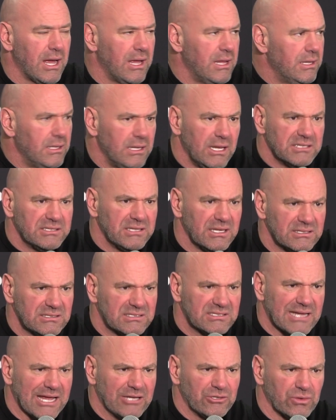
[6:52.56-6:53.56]
Yeah,
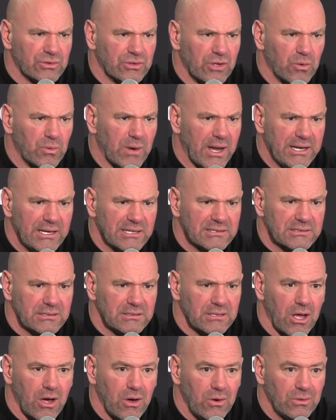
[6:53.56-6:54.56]
it's scheduled though, right?
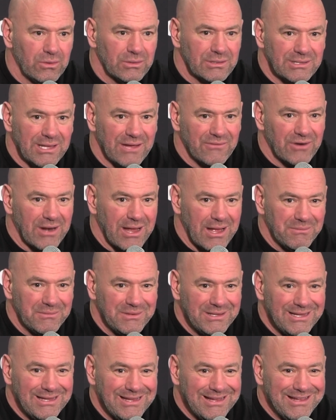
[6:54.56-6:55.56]
Isn't it? No, never
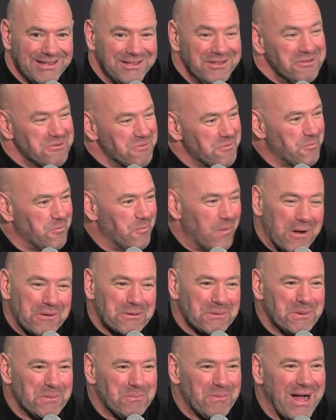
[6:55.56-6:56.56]
have.
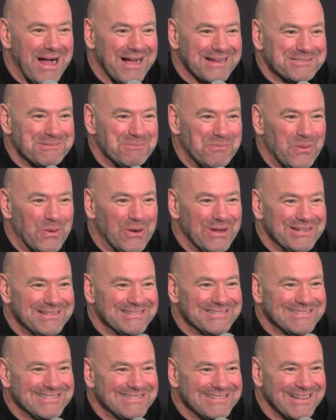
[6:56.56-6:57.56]
Welcome to boxing,
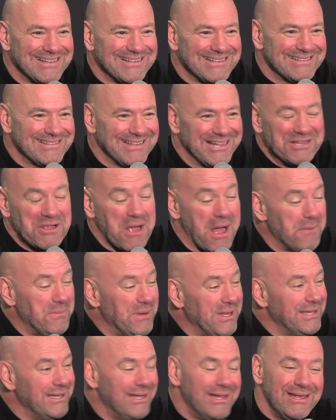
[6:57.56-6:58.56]
boys. I
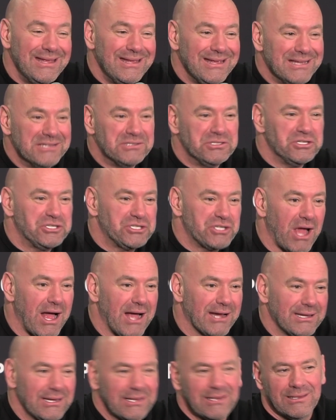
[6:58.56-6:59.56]
mean, is it
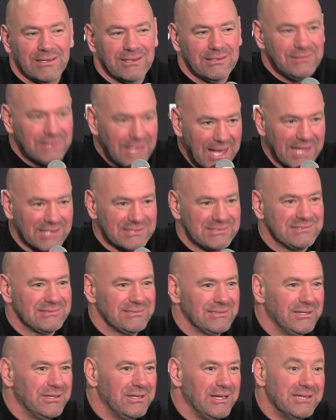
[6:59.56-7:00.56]
shocking? Yes.